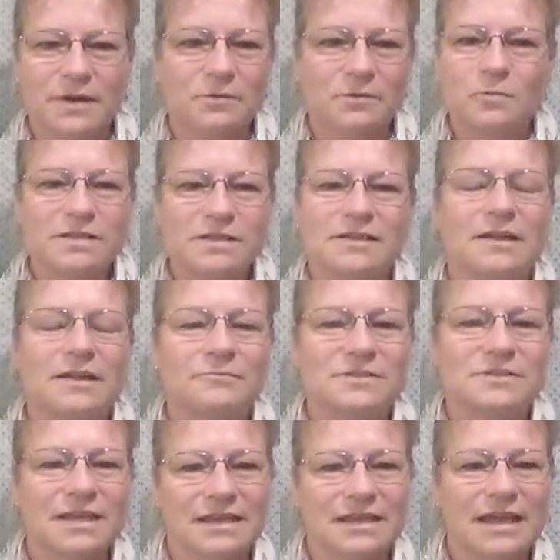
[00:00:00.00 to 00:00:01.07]
but it wasn't it
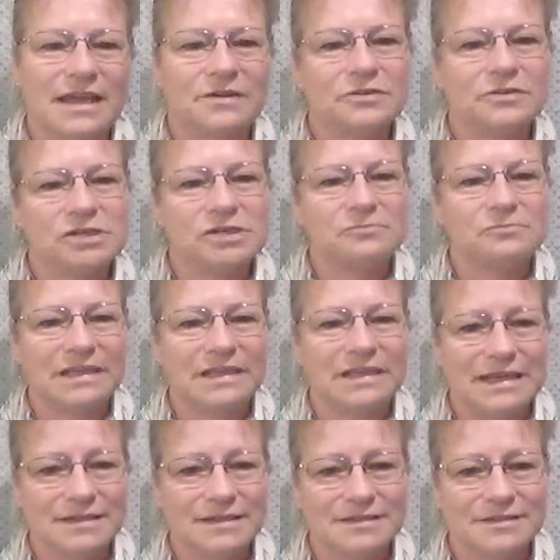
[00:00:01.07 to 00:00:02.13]
was like an energy
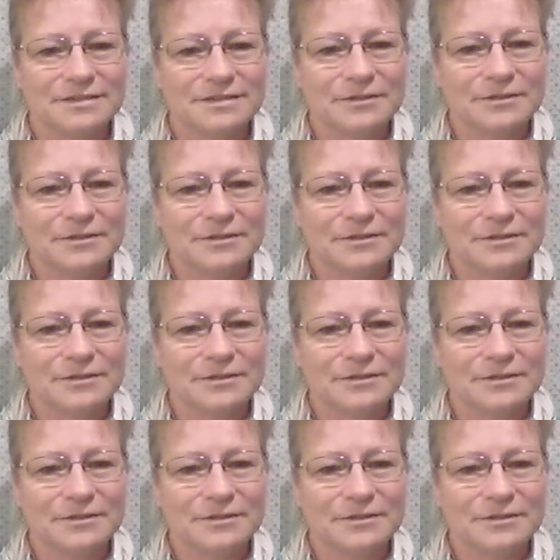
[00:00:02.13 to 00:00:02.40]
release